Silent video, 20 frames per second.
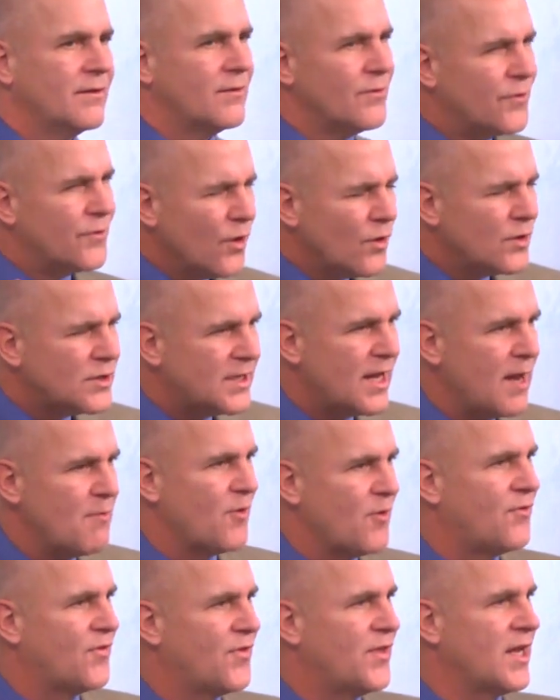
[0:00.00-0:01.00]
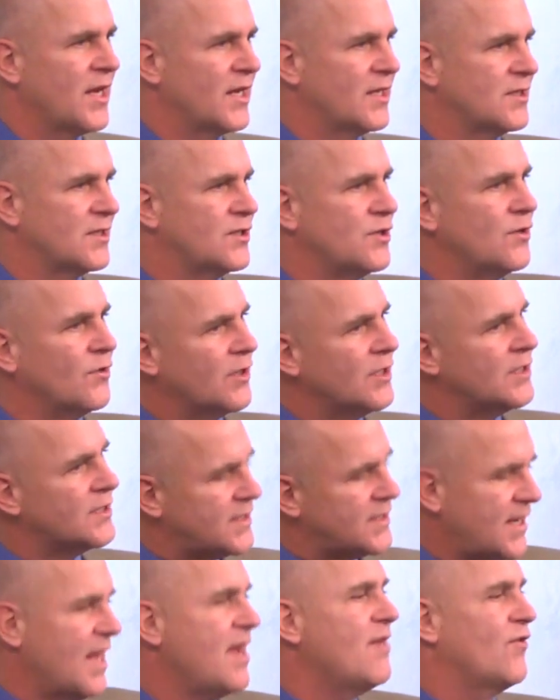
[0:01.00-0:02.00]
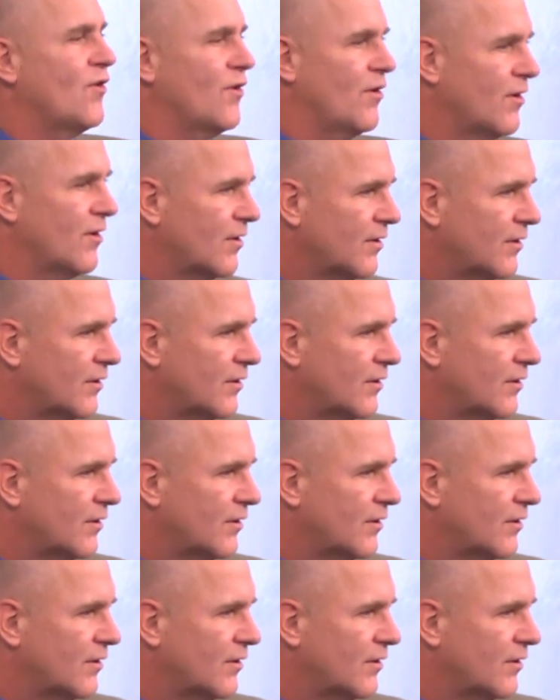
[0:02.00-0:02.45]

those type of things you can savor.